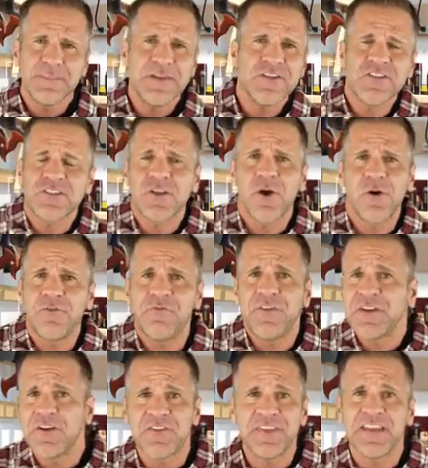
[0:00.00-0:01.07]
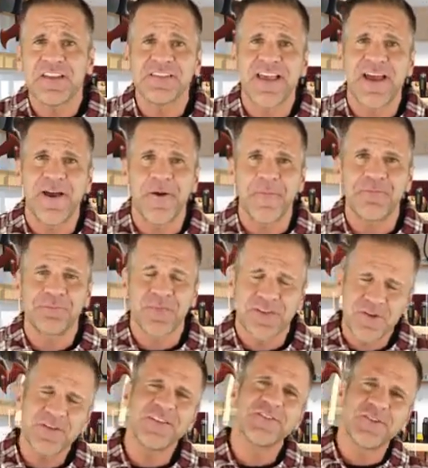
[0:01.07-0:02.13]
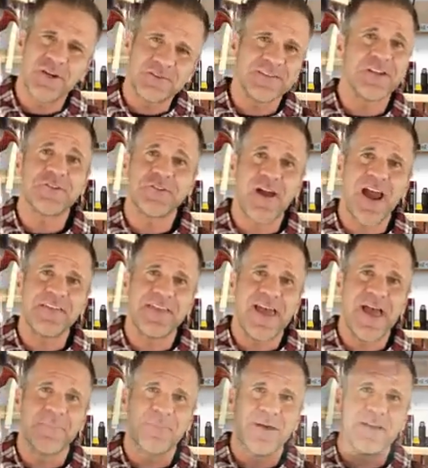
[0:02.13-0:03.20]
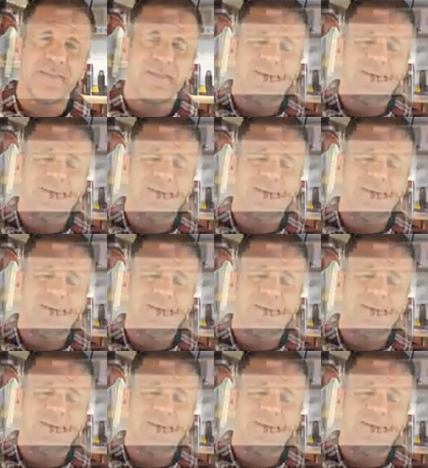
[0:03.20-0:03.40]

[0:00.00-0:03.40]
me just go figure things out. You can certainly try that, but